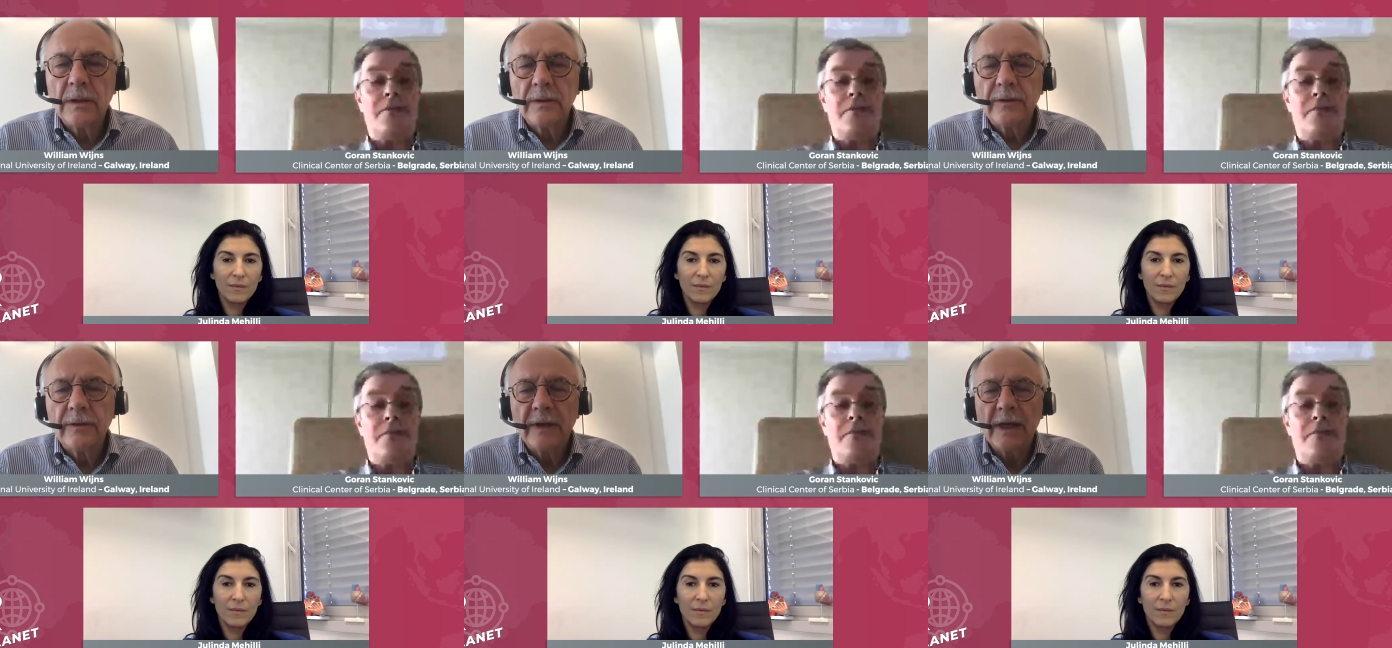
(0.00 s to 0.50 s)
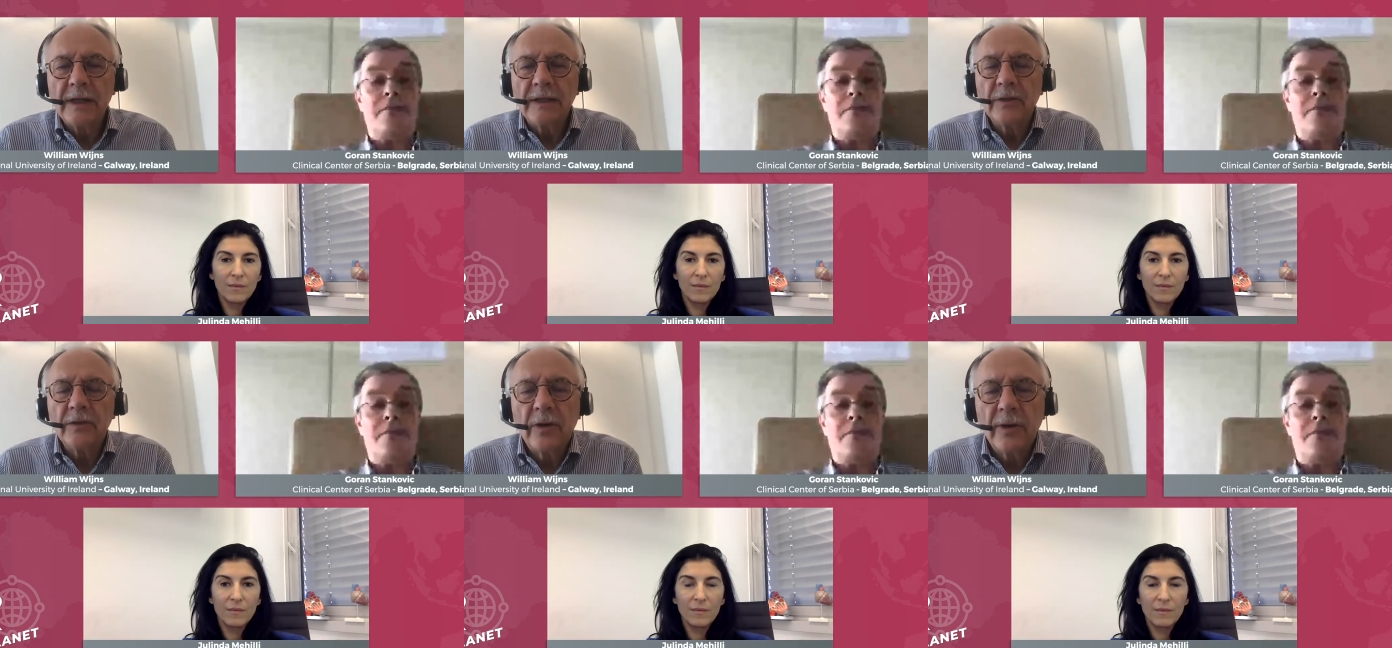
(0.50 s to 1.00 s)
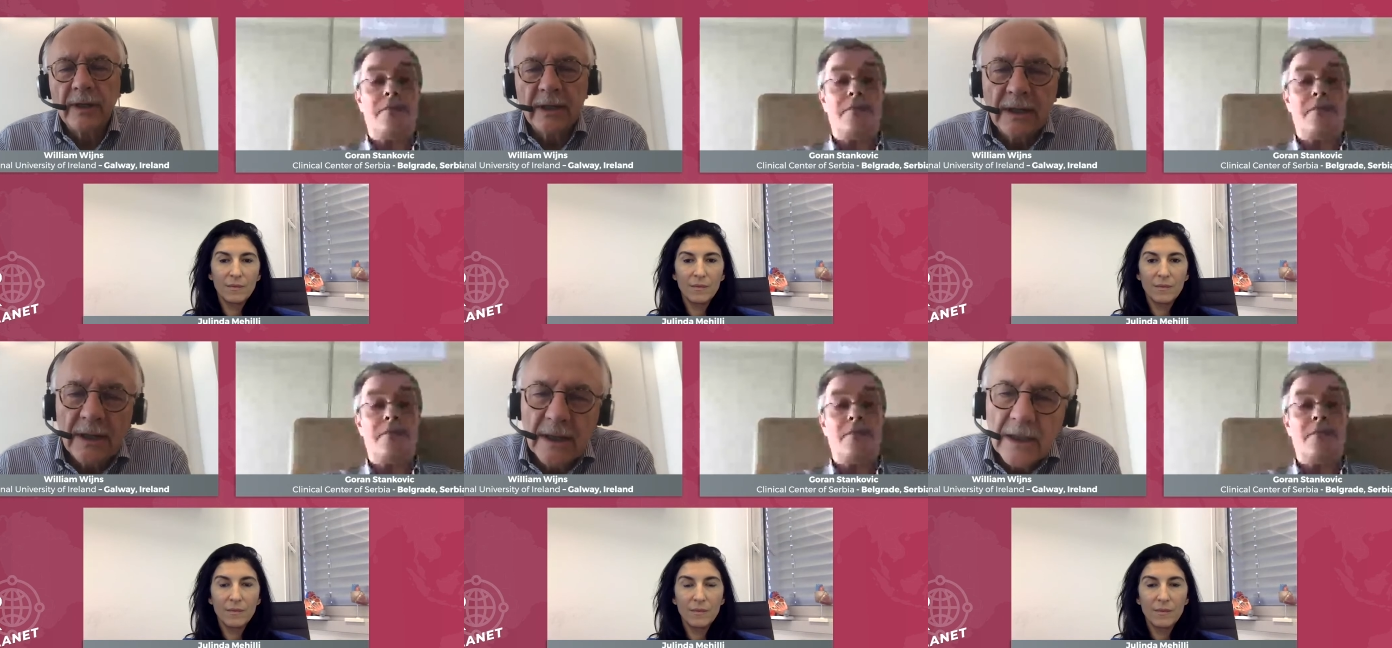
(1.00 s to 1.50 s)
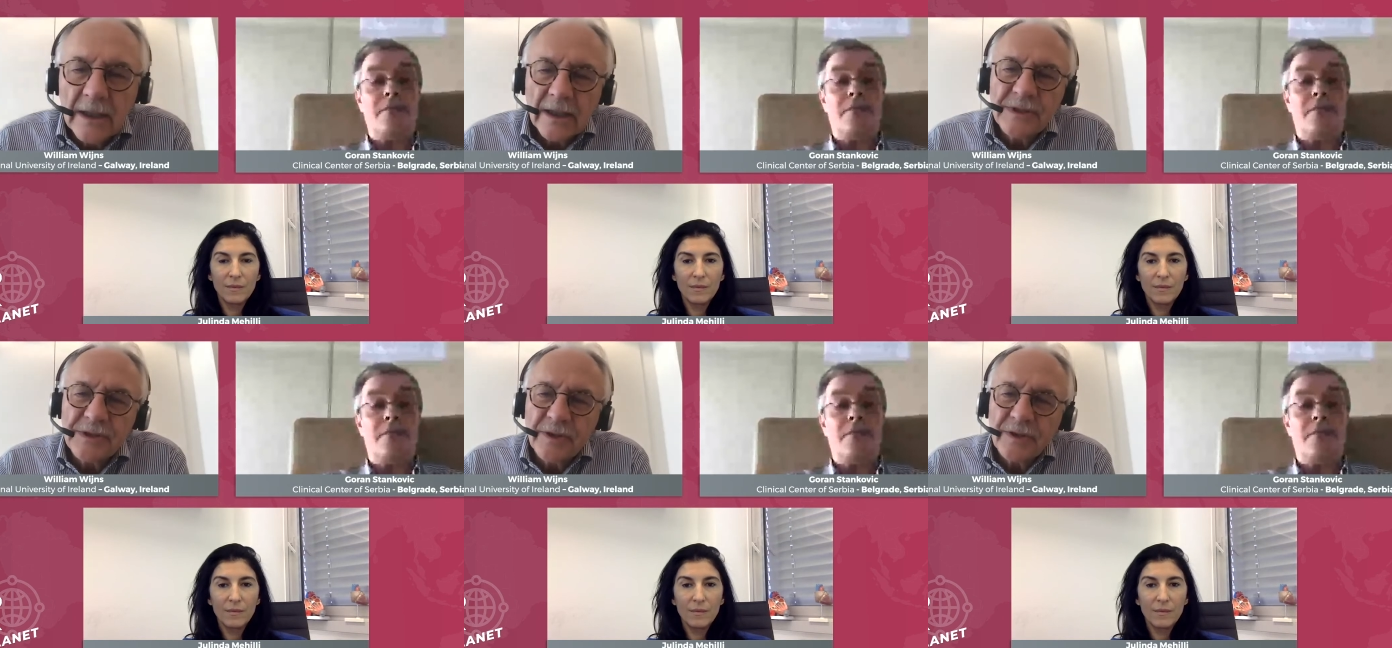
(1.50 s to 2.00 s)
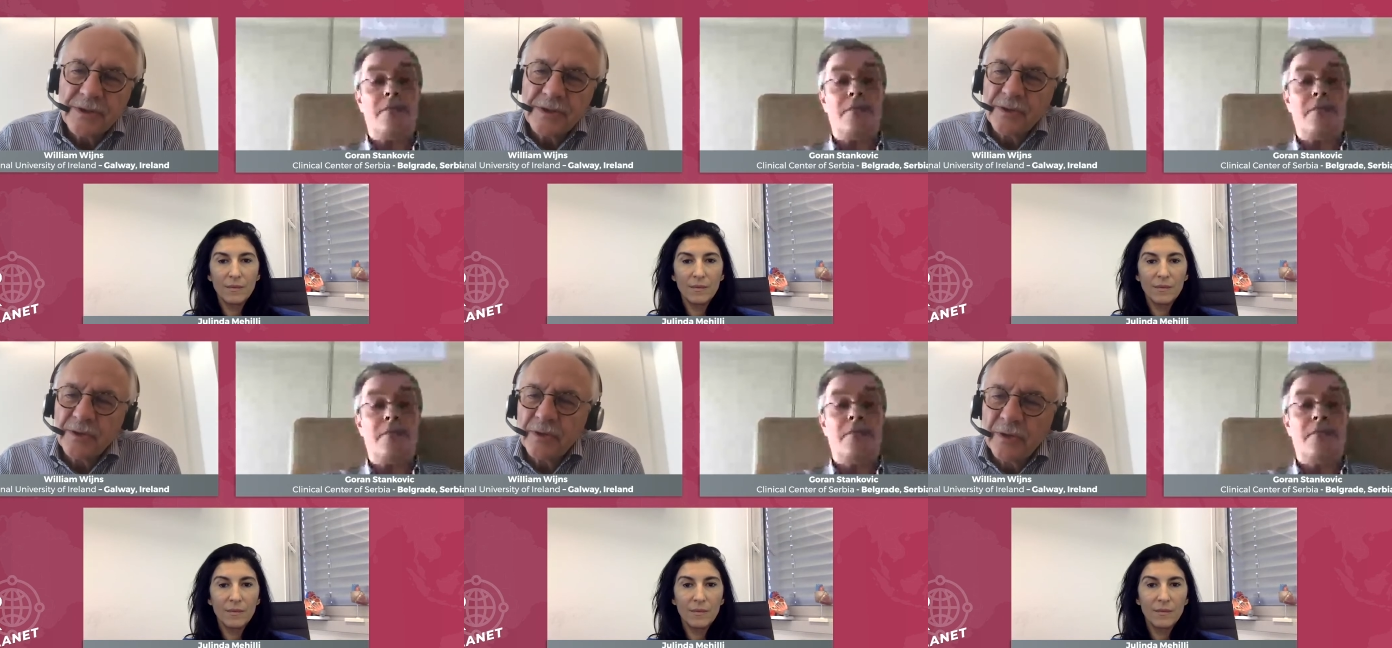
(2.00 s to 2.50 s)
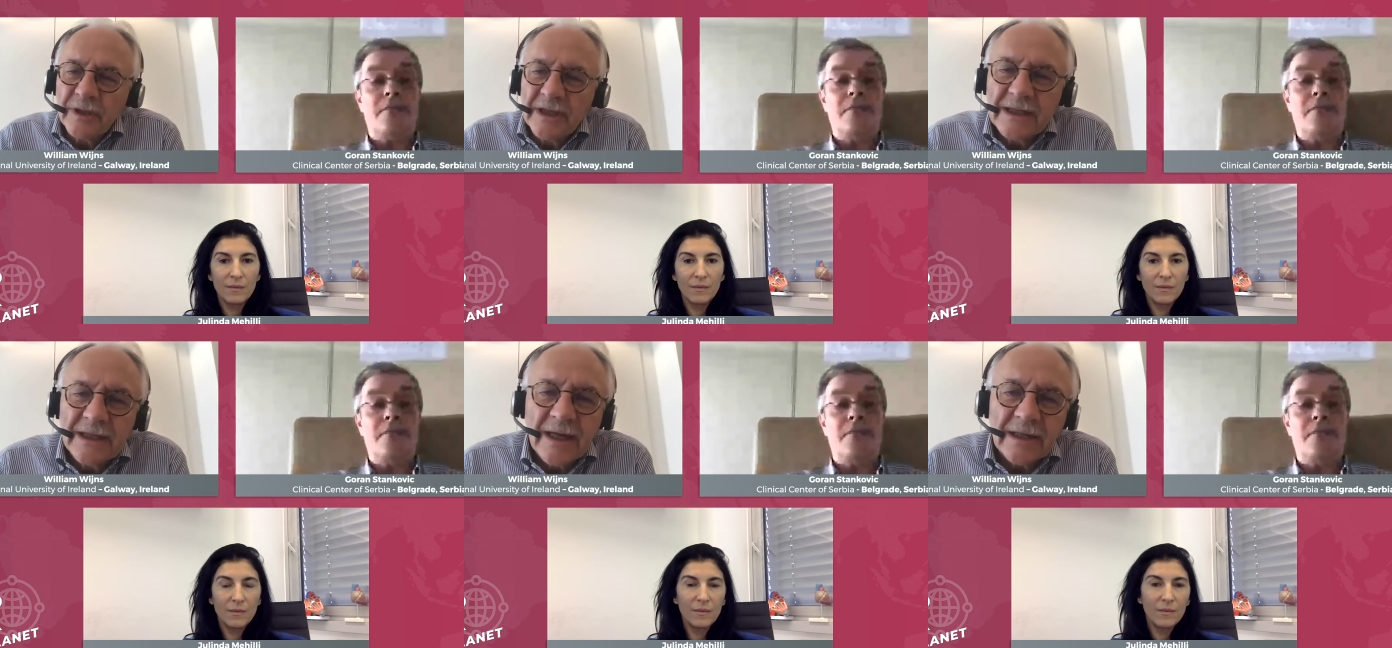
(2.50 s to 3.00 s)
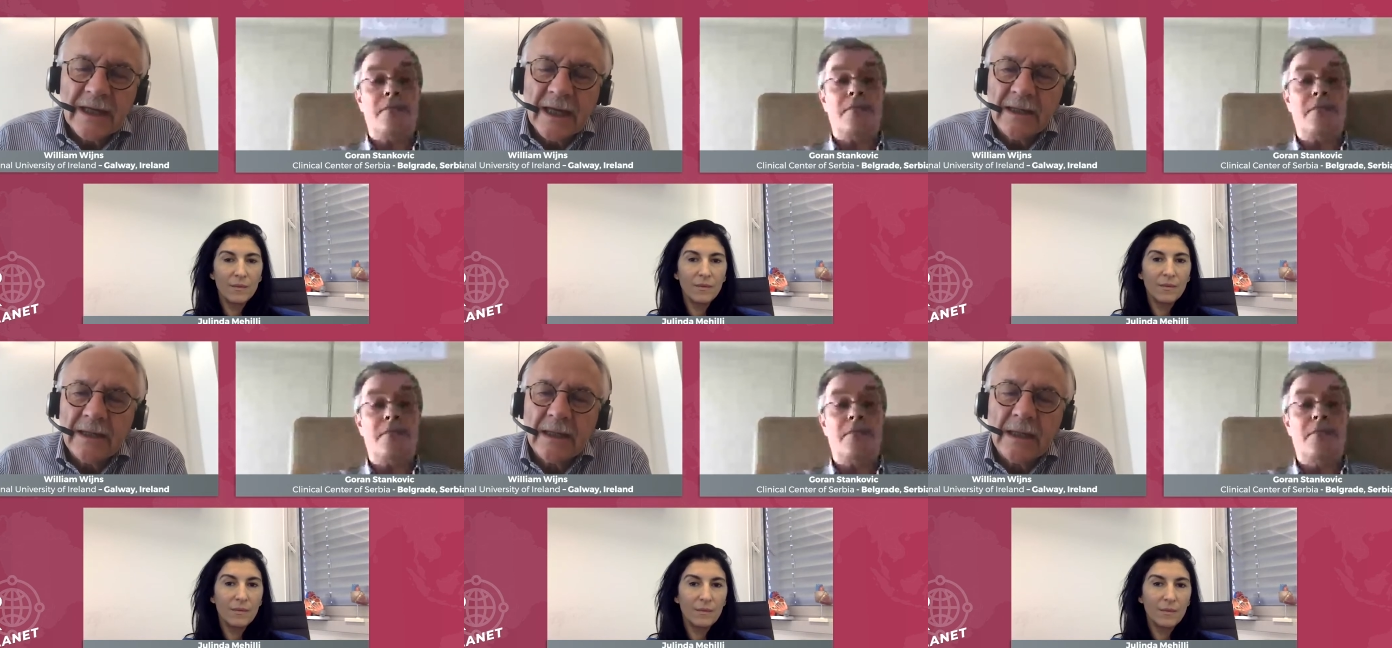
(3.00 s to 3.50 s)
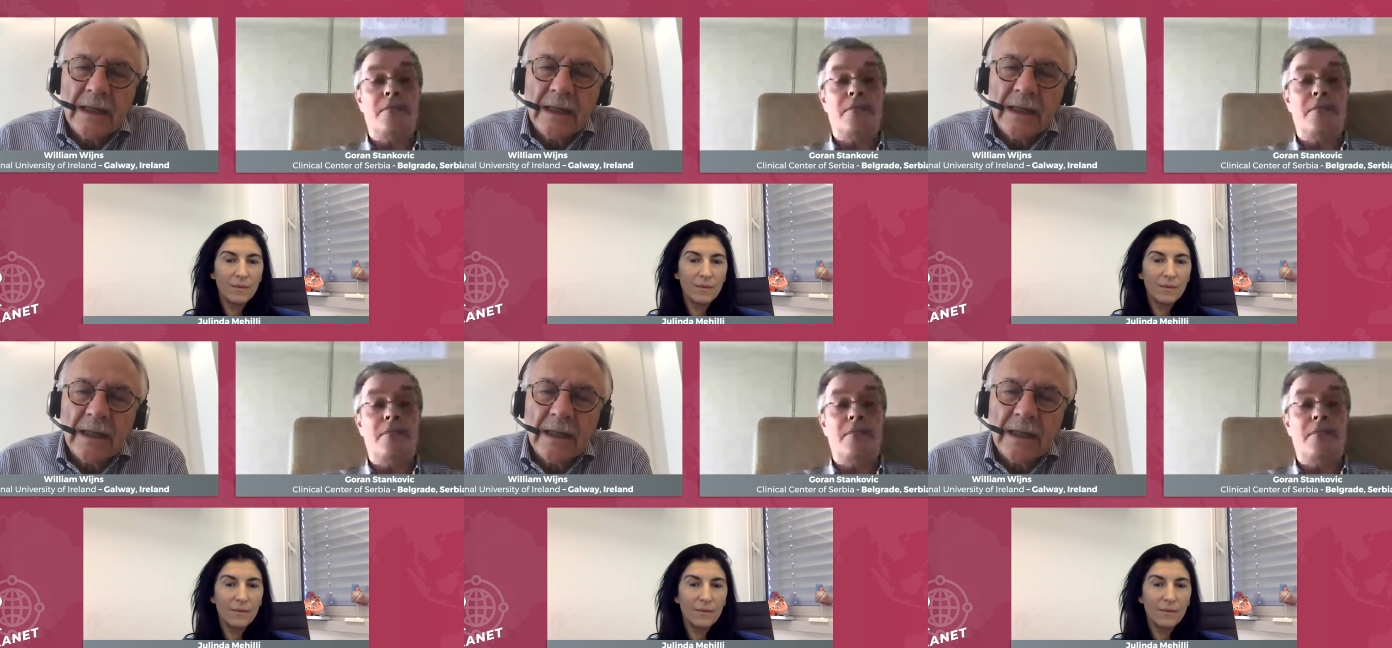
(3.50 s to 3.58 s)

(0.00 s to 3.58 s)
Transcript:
Speaker 1: Thank you, Goran. Let me turn to you, Linda, again.